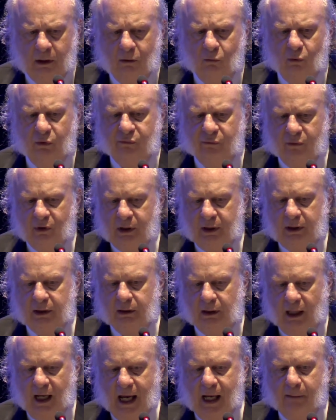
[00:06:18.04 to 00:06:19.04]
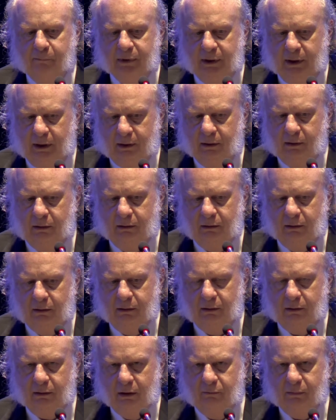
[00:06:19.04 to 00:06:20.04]
was very happy
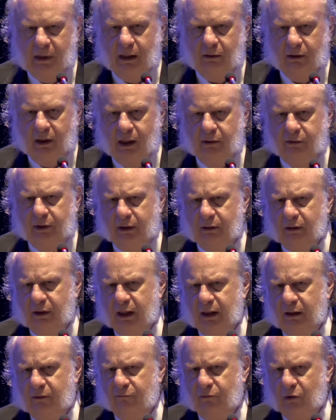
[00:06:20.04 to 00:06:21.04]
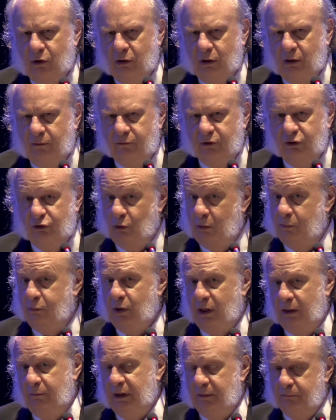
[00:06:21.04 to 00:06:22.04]
about how the internet evolved to a
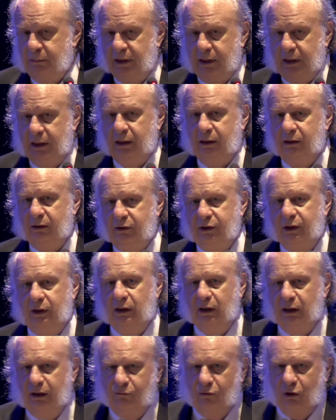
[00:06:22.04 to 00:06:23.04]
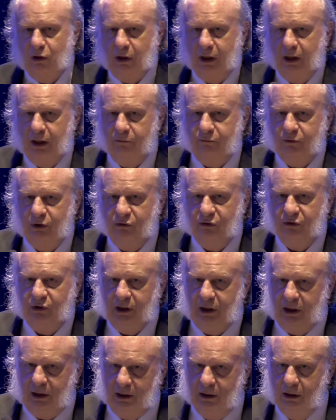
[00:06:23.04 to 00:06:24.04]
point, but he didn't live long enough to
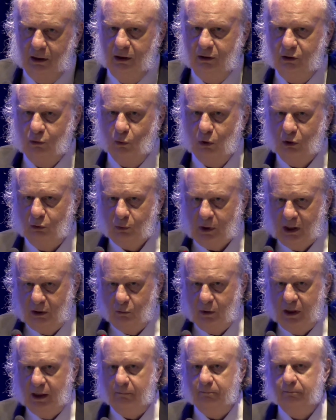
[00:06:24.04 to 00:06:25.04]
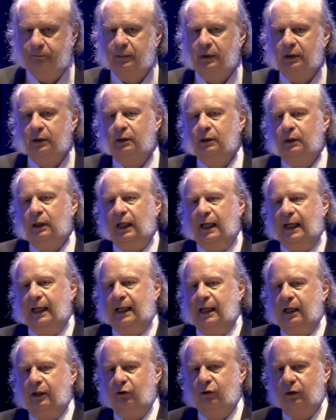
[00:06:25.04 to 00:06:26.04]
see the World Wide Web
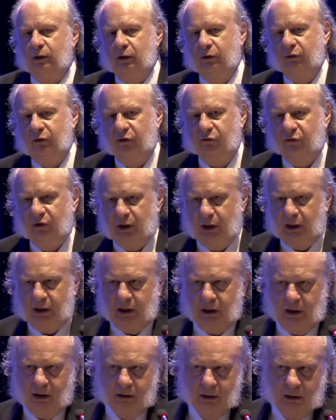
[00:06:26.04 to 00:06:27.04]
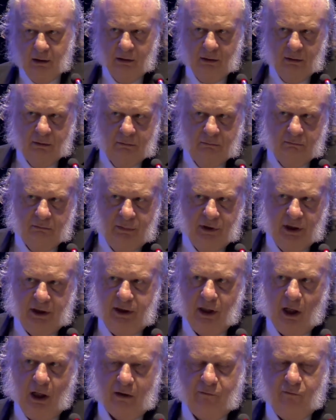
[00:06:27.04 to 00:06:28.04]
and to see the
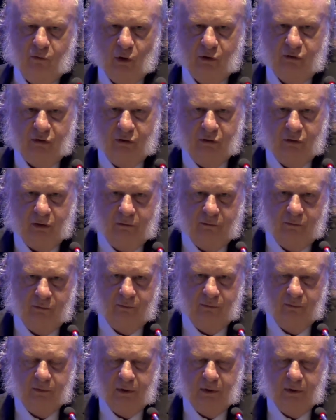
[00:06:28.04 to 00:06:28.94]
dark forces of